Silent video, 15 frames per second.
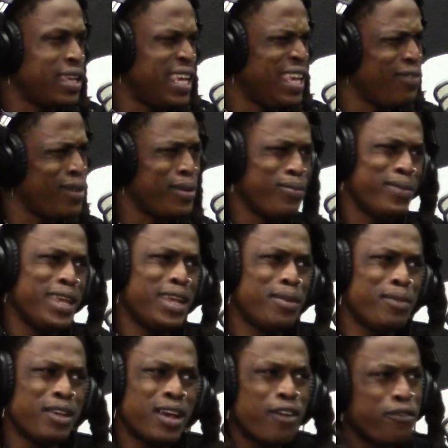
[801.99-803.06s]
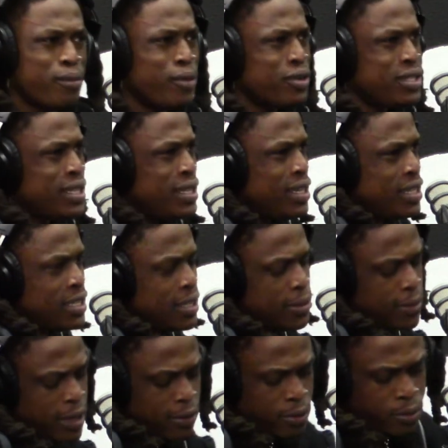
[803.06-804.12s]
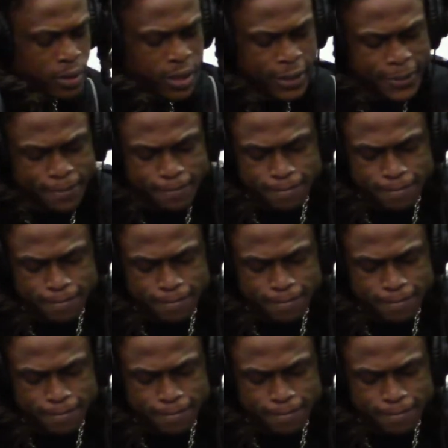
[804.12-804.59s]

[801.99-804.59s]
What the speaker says: Even hearing me, I'm from Mo City and shit, whatever. But like,